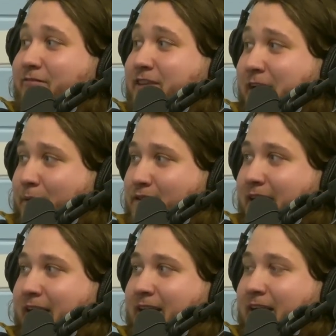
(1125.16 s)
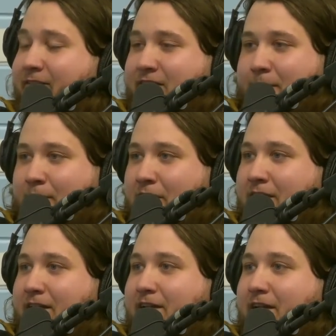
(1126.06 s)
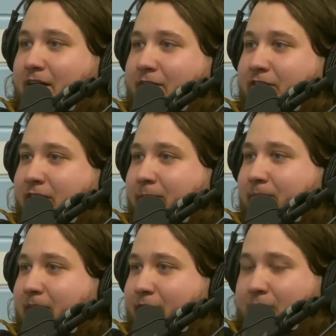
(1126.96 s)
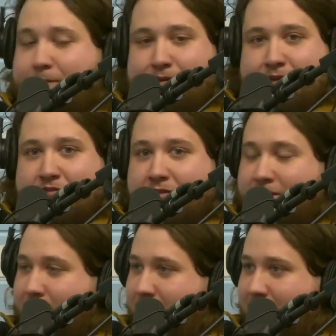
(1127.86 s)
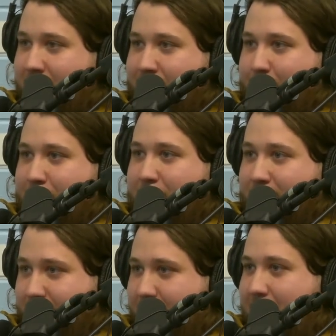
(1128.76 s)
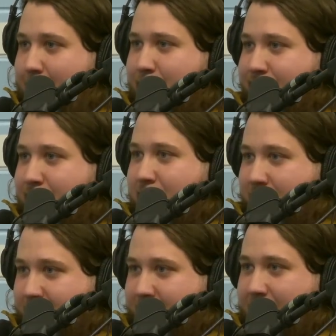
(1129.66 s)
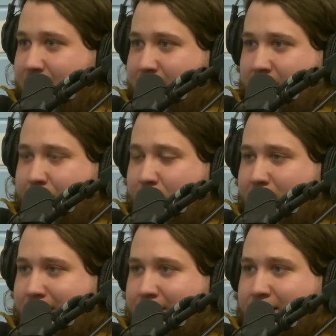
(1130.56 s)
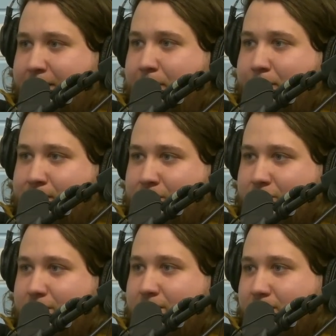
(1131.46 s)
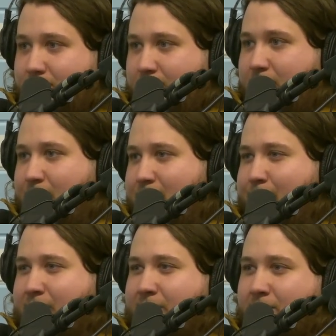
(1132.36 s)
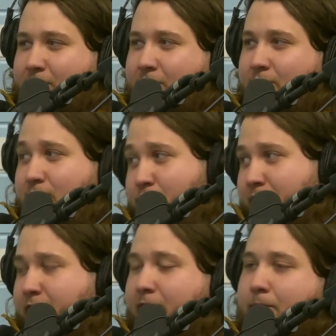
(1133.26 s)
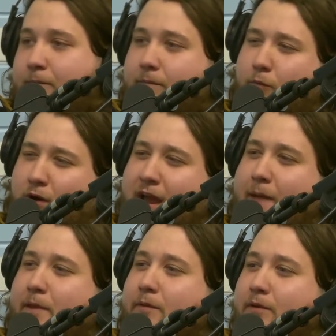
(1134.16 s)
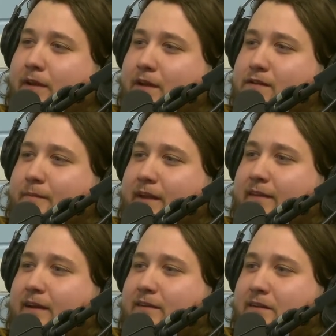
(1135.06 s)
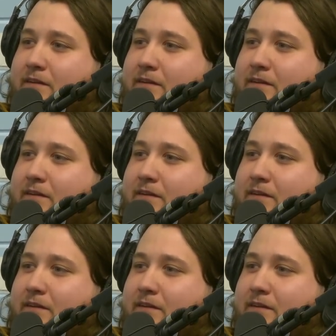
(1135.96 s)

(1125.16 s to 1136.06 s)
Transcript: done them standing. I've done them looking. You know, I've done them every position you could think of. But I prefer to kind of steer them towards its sleeping position. It seems like they're generally more happy when you get something like that done.